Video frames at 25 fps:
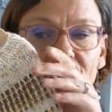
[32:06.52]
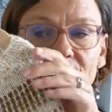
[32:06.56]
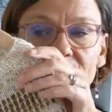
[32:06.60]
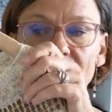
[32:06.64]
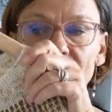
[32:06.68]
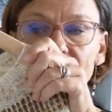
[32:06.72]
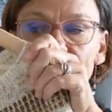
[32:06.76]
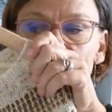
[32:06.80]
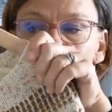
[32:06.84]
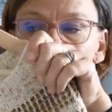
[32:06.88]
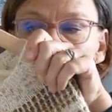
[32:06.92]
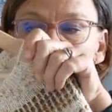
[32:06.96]

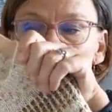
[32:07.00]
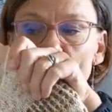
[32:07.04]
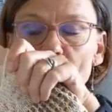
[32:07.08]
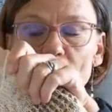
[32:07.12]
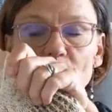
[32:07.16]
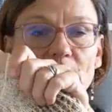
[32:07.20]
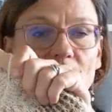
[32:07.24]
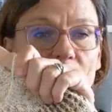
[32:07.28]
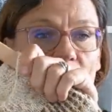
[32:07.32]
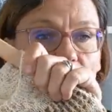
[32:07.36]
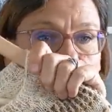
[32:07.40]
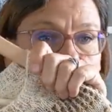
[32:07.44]
the
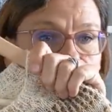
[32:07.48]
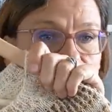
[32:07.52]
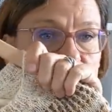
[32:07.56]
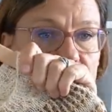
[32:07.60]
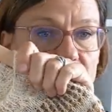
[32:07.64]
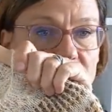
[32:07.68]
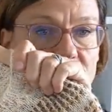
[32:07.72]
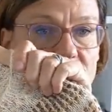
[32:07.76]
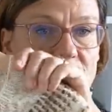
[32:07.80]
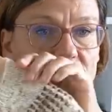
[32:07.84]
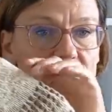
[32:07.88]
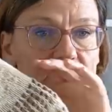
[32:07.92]
gum knot
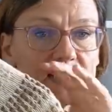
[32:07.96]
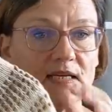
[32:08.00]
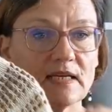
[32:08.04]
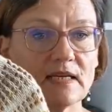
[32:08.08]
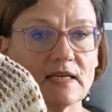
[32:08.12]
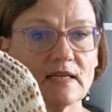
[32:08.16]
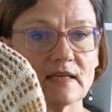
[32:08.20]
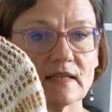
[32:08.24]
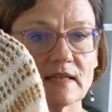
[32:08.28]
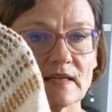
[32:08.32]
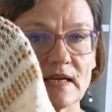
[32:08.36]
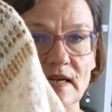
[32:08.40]

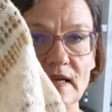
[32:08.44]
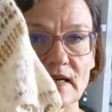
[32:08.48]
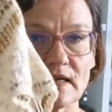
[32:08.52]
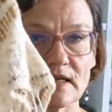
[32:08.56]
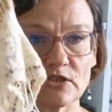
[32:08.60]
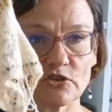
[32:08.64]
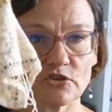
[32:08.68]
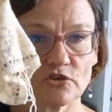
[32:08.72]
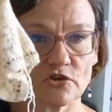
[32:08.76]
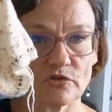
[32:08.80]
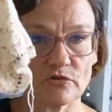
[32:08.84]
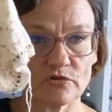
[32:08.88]
tee that I
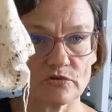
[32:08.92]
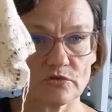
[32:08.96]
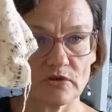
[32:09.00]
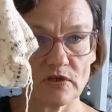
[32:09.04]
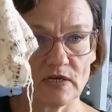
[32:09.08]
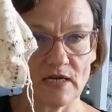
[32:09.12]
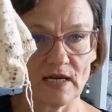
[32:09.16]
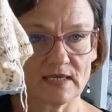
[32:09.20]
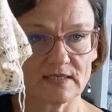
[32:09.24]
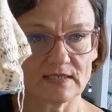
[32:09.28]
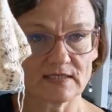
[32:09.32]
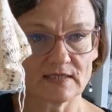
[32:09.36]
showed you
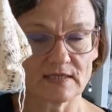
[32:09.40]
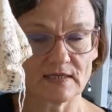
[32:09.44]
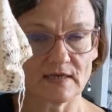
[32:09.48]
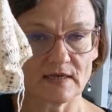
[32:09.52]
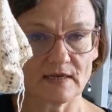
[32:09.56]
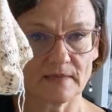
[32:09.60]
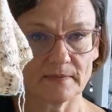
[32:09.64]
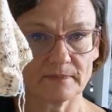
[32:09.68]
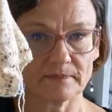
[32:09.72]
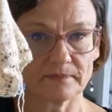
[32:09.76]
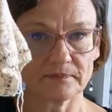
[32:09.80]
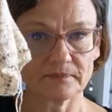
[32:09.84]
last
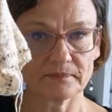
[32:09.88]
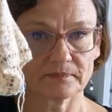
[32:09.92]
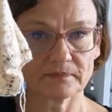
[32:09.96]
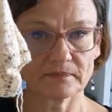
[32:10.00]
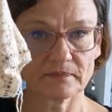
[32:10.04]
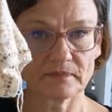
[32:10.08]
time.